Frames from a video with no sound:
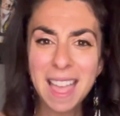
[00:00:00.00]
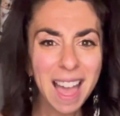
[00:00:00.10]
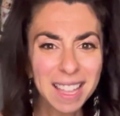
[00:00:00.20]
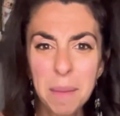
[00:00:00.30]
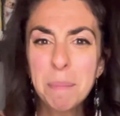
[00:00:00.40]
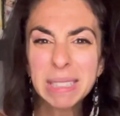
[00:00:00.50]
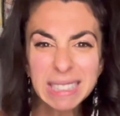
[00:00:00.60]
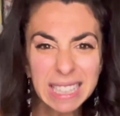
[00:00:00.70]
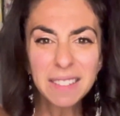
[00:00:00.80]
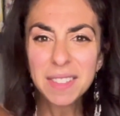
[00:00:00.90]
I can
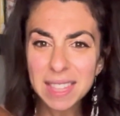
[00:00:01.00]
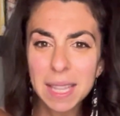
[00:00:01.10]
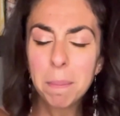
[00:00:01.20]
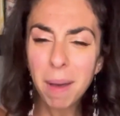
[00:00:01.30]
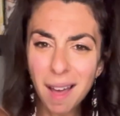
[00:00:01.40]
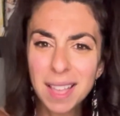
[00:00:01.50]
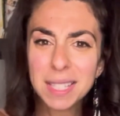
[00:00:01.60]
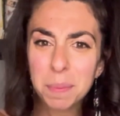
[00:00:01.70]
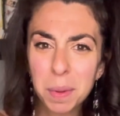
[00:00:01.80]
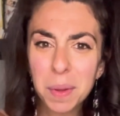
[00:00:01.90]
believe in the
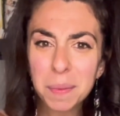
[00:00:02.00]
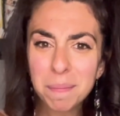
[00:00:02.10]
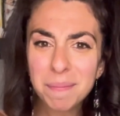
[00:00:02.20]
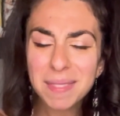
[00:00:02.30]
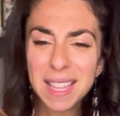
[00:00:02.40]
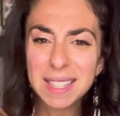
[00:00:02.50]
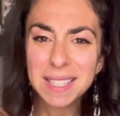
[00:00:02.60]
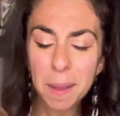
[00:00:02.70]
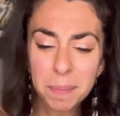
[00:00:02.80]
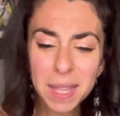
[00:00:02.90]
impossible, that
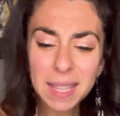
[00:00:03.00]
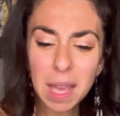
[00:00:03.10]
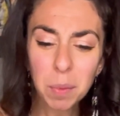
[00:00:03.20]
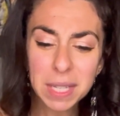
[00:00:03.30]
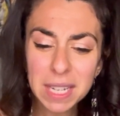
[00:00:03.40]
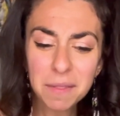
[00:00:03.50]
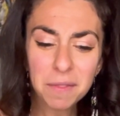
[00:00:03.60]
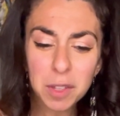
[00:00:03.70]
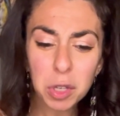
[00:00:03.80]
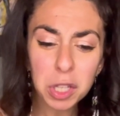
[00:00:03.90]
something that we didn't
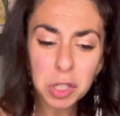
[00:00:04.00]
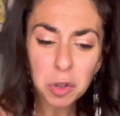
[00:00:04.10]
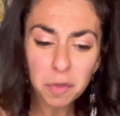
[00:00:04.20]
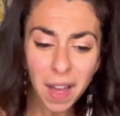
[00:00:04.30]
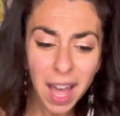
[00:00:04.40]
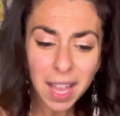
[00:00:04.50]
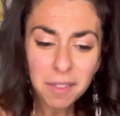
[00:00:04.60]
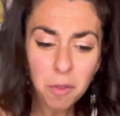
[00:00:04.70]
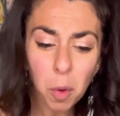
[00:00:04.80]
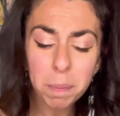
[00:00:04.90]
feel could survive
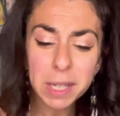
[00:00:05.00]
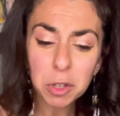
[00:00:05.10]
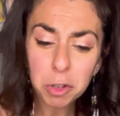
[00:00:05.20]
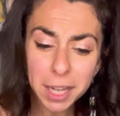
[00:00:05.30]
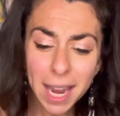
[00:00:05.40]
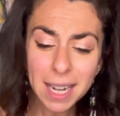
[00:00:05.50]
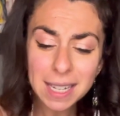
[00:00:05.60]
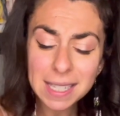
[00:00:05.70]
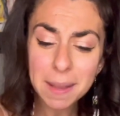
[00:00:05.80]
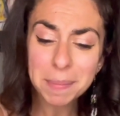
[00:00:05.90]
or be created
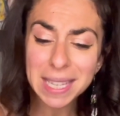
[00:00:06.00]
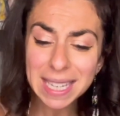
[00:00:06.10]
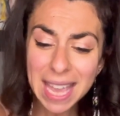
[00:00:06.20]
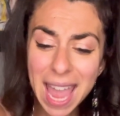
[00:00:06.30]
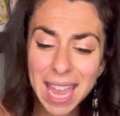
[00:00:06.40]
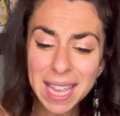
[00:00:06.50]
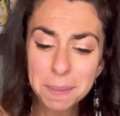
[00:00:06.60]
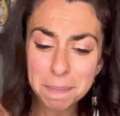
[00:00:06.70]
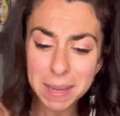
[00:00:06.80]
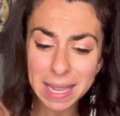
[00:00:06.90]
in something
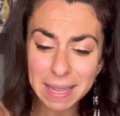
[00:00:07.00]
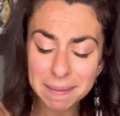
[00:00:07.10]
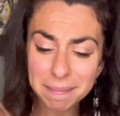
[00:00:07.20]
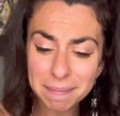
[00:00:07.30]
can be.